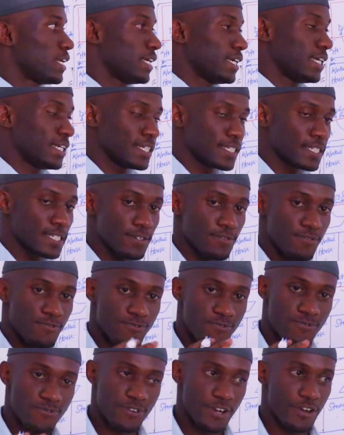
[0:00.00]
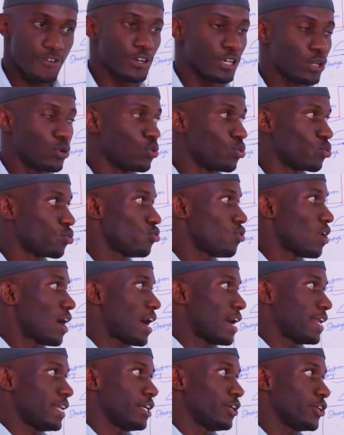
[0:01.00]
is very good
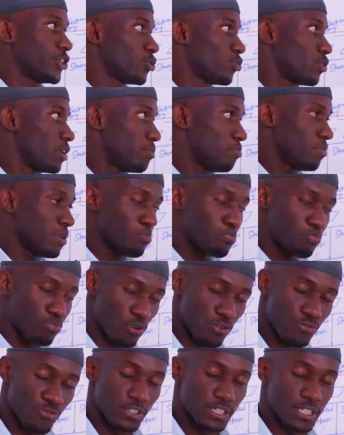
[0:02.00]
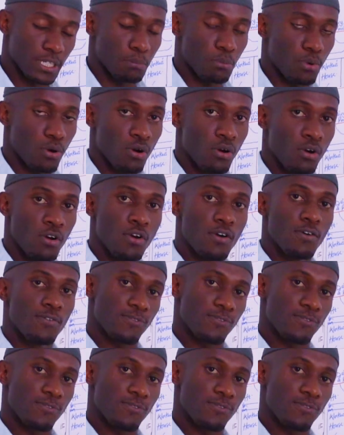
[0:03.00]
and it will be profitable